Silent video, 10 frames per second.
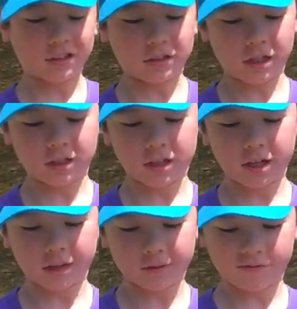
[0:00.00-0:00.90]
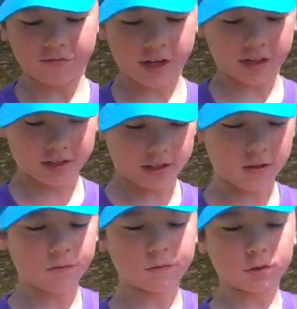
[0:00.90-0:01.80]
and I
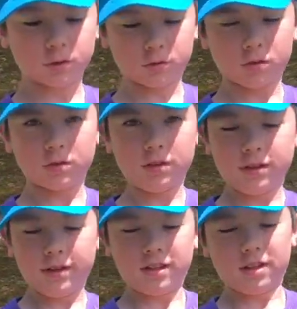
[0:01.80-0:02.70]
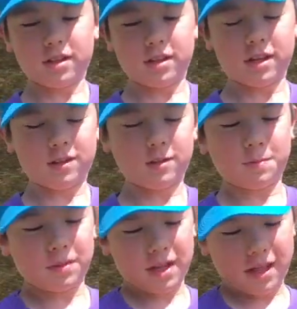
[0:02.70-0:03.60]
love to help
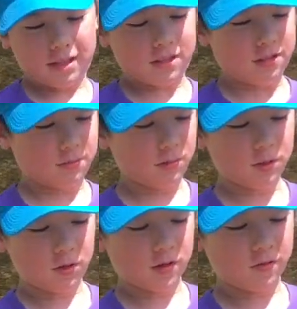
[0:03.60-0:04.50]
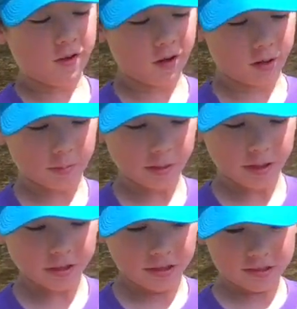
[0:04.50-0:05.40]
at Midori Farm.
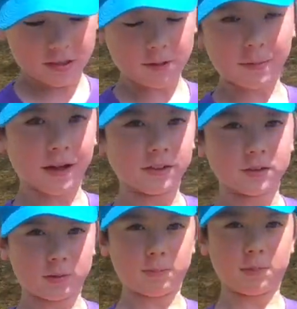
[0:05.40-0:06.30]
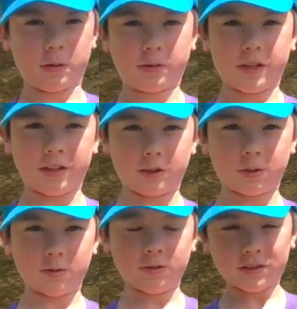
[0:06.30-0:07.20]
These are my sweet
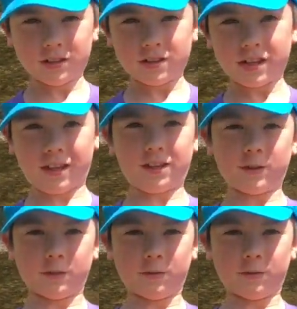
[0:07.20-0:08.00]
potatoes. Thank you.